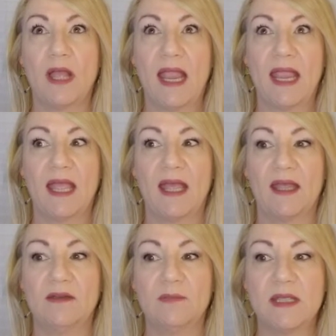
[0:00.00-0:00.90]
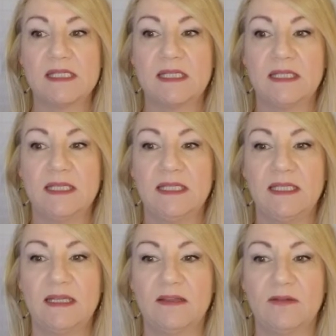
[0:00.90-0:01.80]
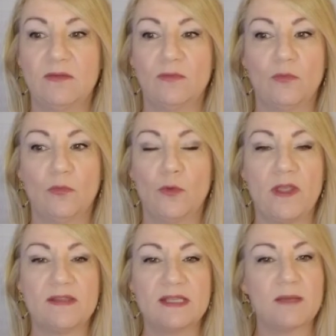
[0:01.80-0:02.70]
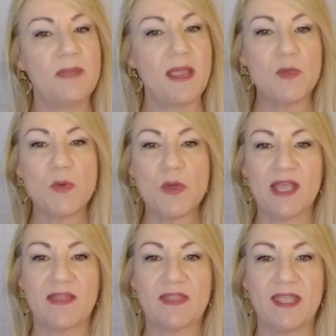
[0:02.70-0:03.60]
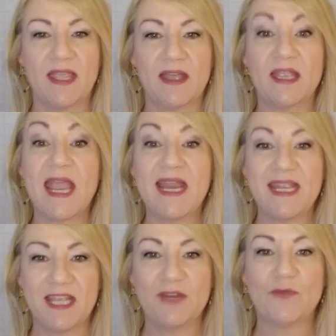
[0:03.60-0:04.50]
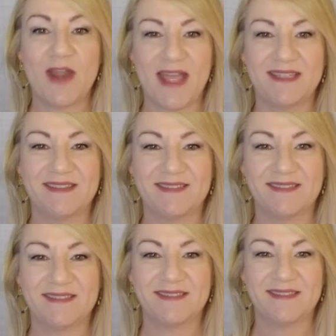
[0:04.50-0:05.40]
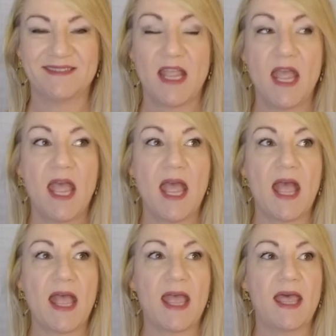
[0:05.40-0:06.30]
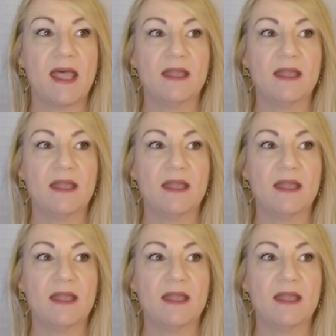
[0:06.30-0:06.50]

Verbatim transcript: And basically, we said maybe we'll get the Acadia in red. And